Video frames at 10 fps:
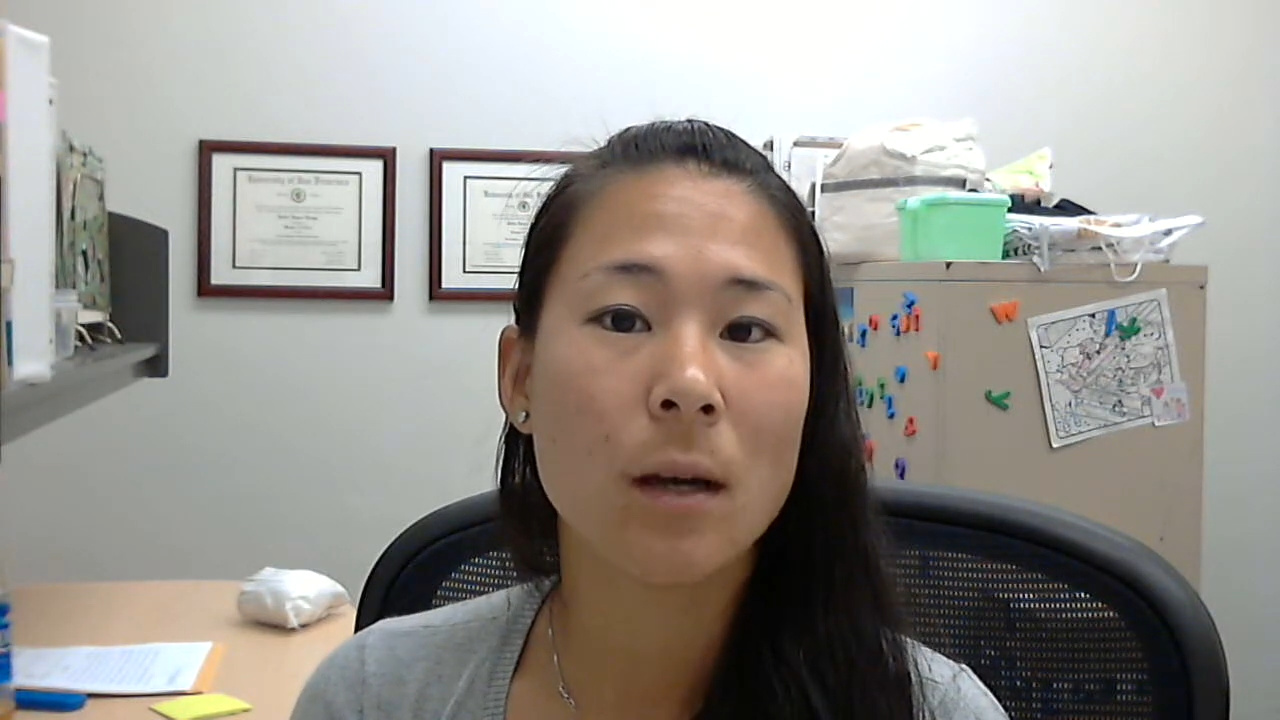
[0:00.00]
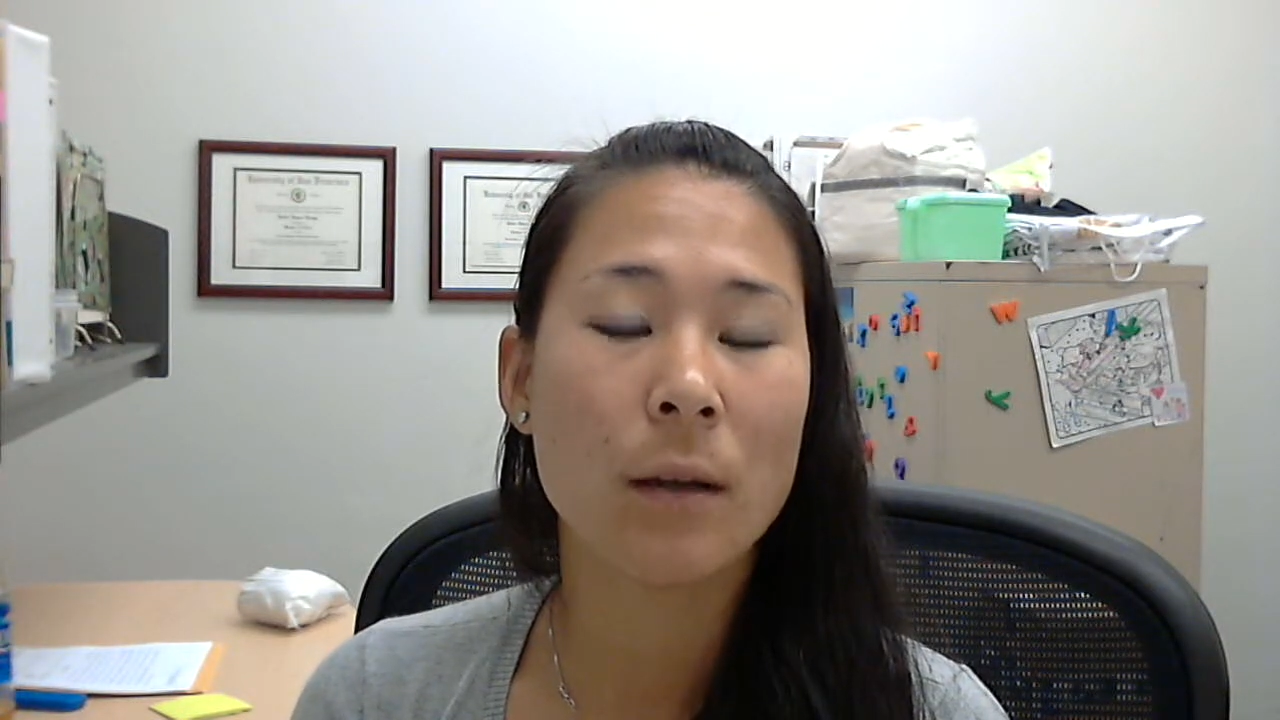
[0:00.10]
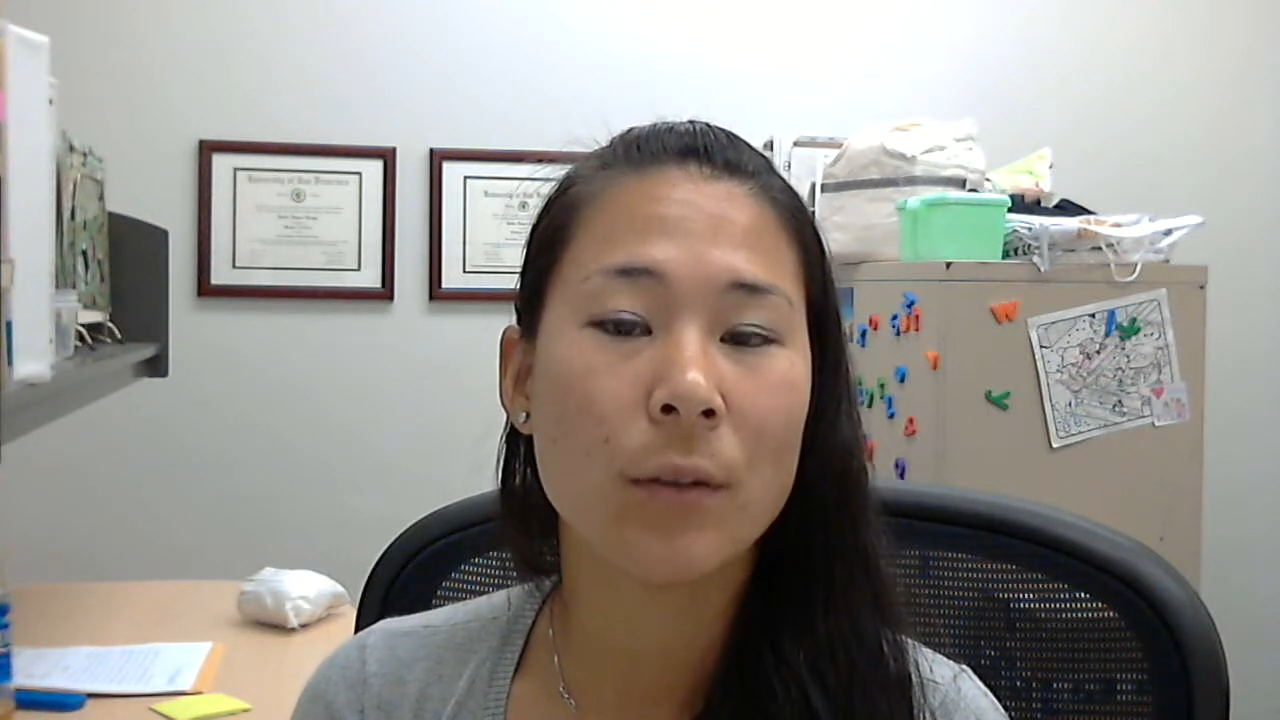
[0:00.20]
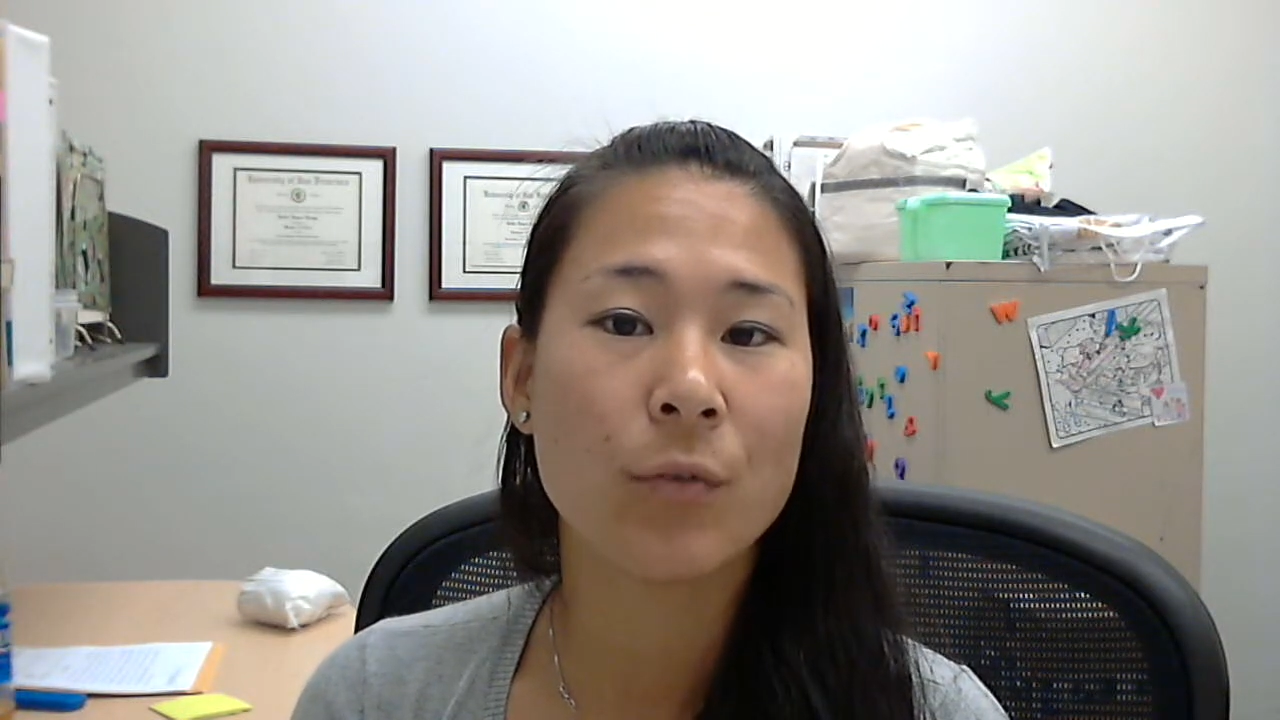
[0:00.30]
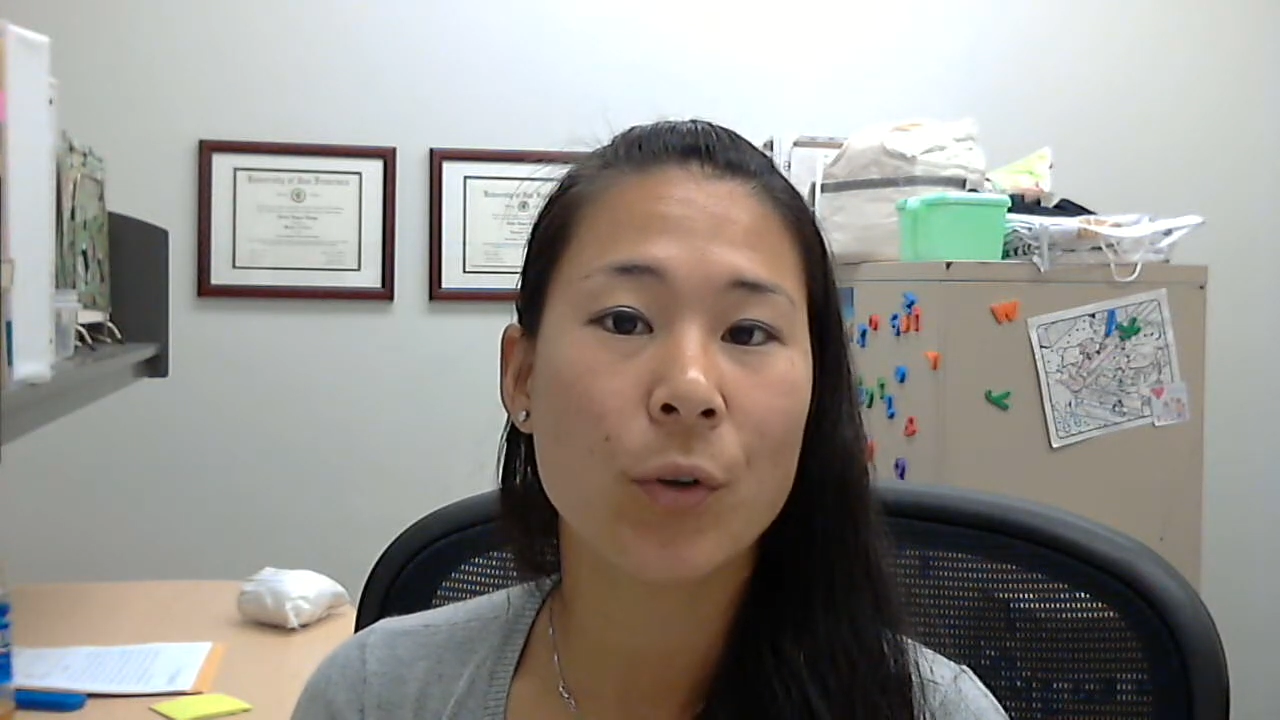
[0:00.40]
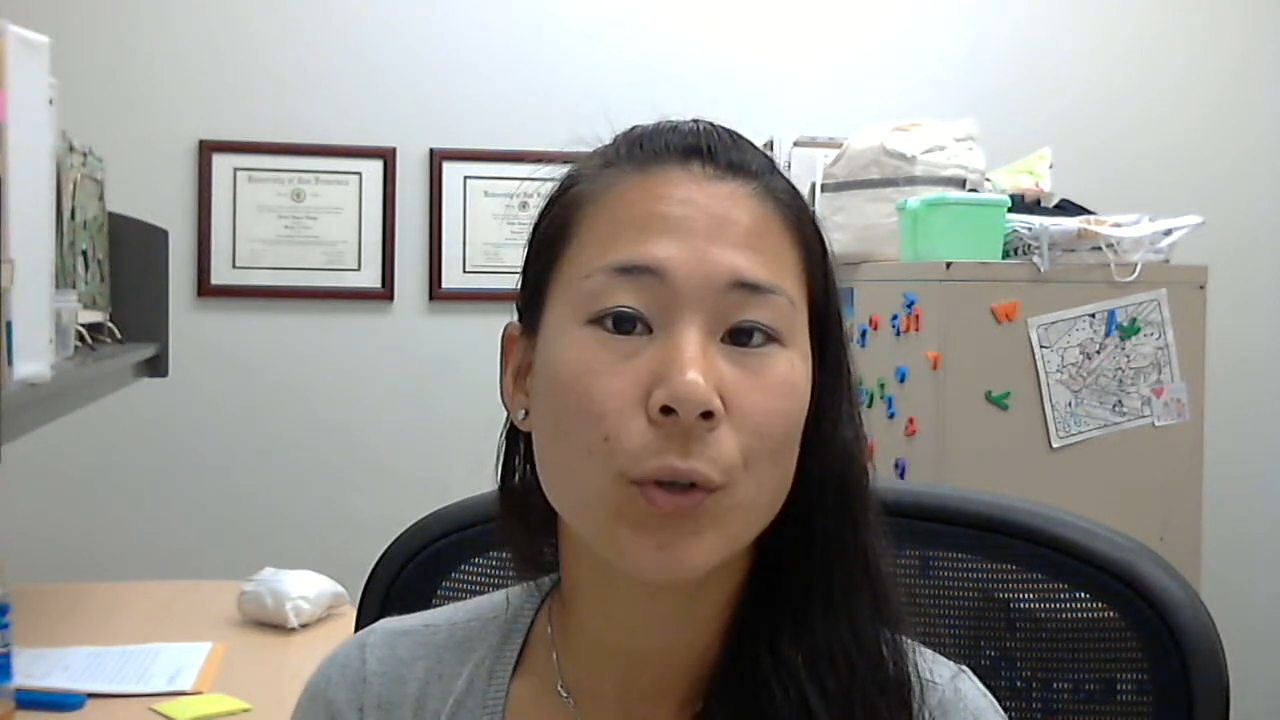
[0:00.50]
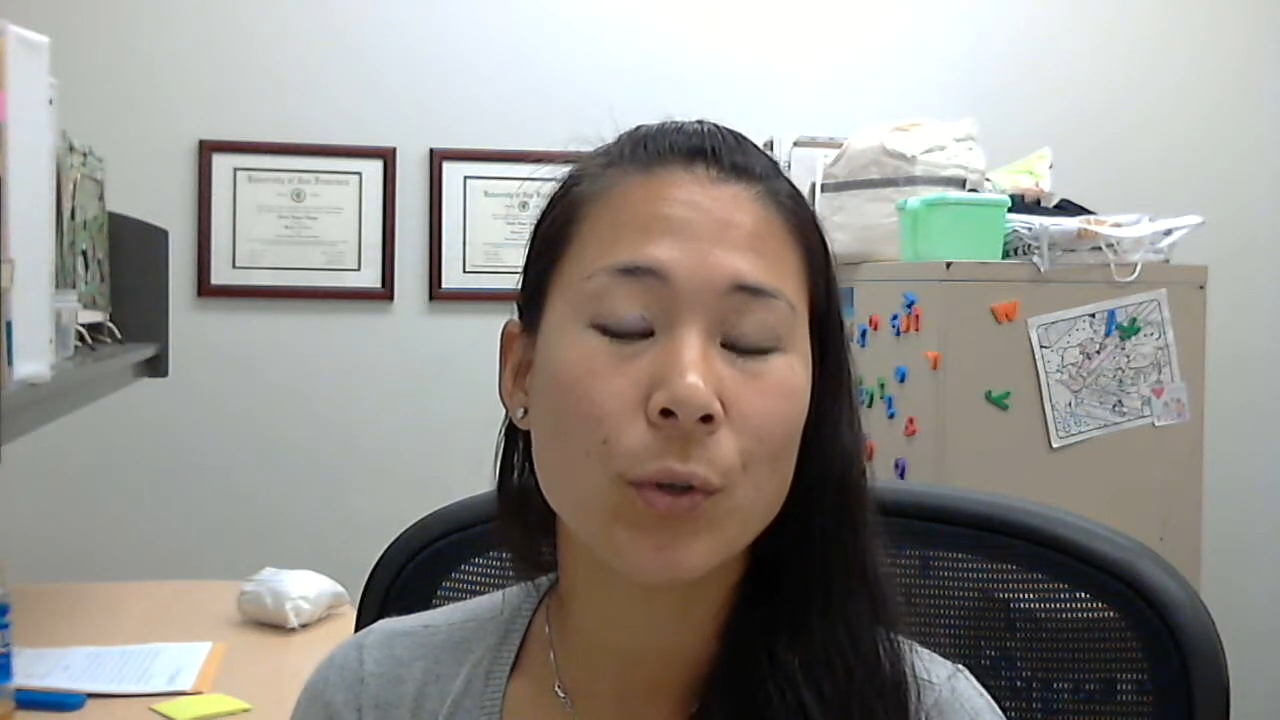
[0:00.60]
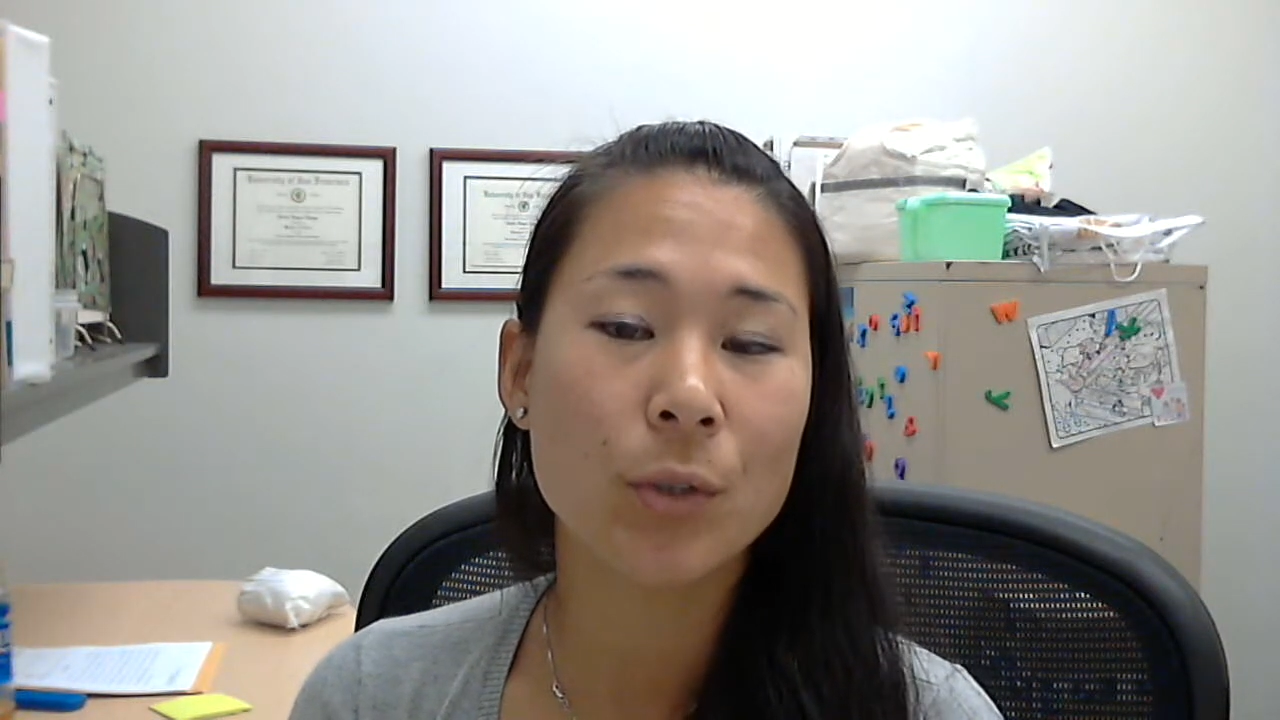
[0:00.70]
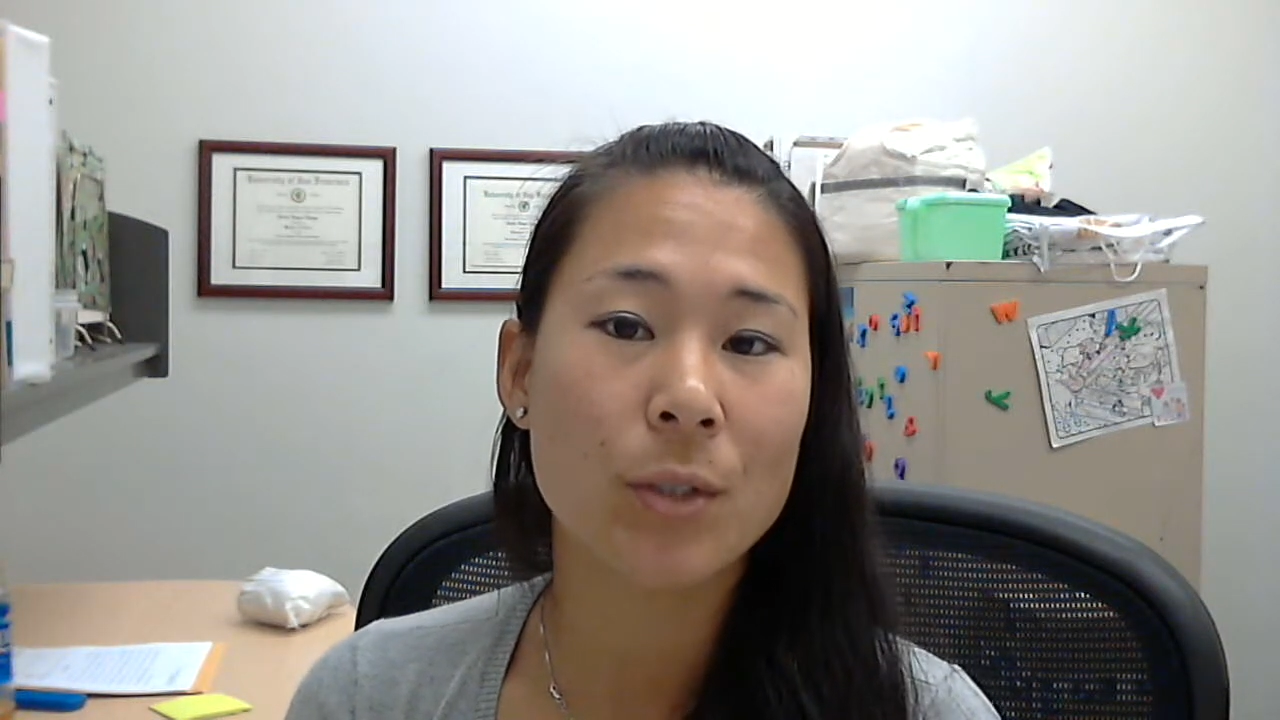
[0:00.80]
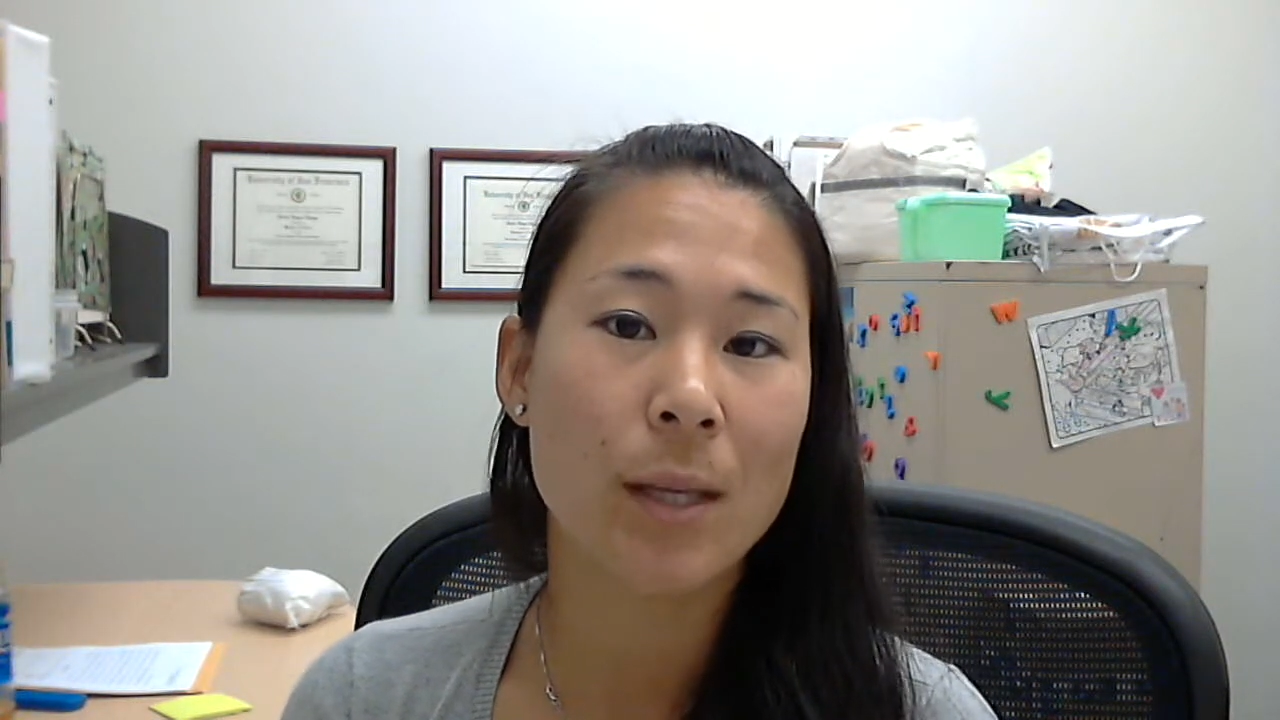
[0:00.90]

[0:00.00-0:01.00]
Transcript: on the foreclosure